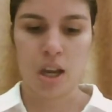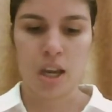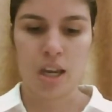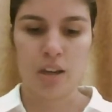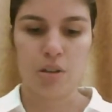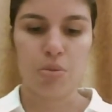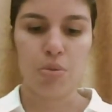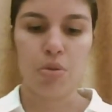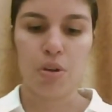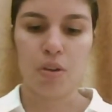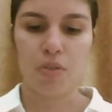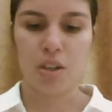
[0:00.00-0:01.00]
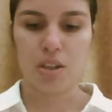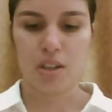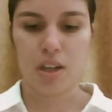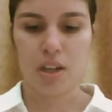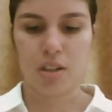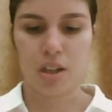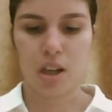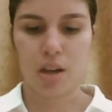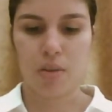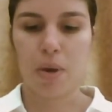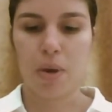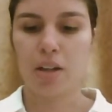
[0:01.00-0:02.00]
He crawled over the seats
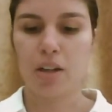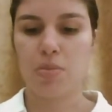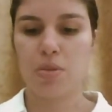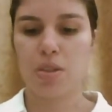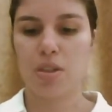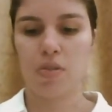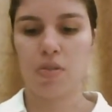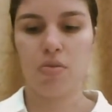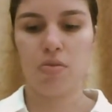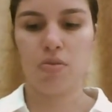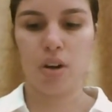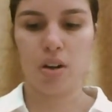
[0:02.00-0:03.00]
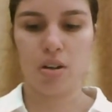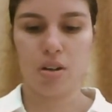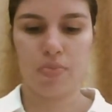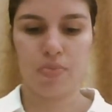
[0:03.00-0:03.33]
and parked himself in the front,